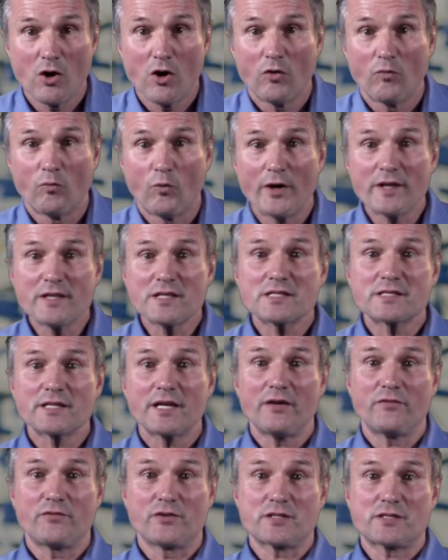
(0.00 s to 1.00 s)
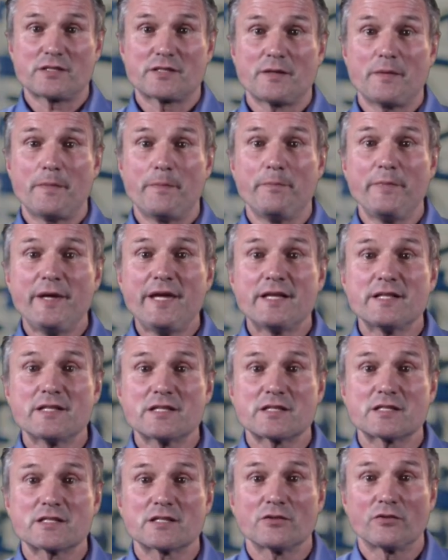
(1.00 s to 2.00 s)
One Service
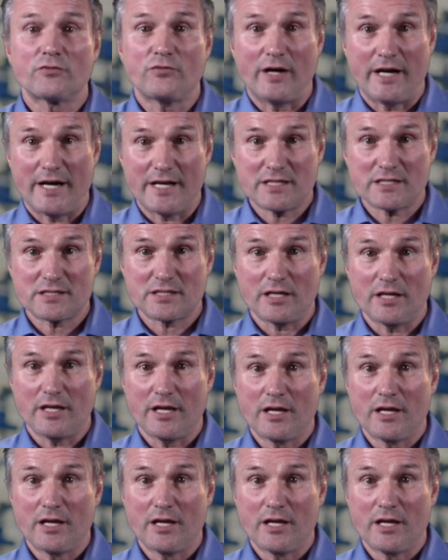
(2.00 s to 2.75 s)
means for us